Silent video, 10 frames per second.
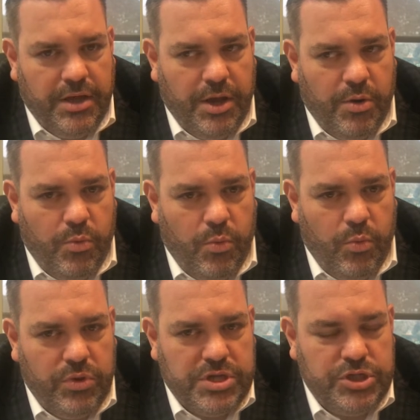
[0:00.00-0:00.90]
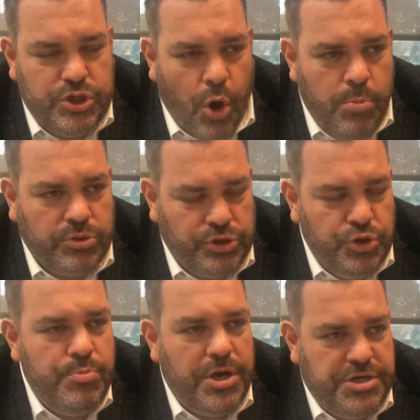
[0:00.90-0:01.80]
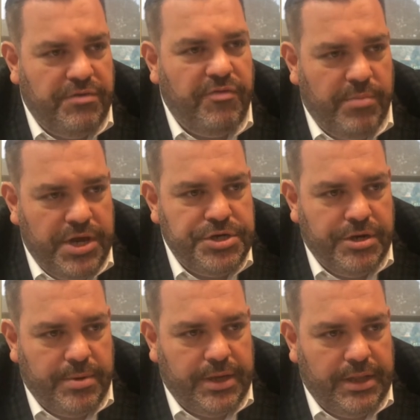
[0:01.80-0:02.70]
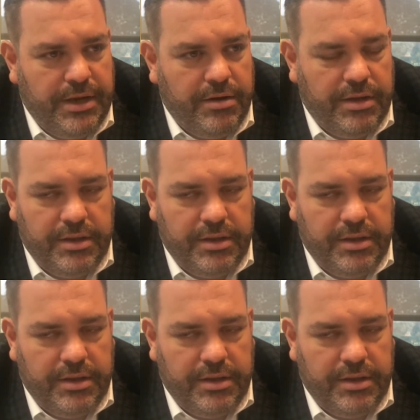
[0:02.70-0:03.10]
you know, there's almost too much information about there.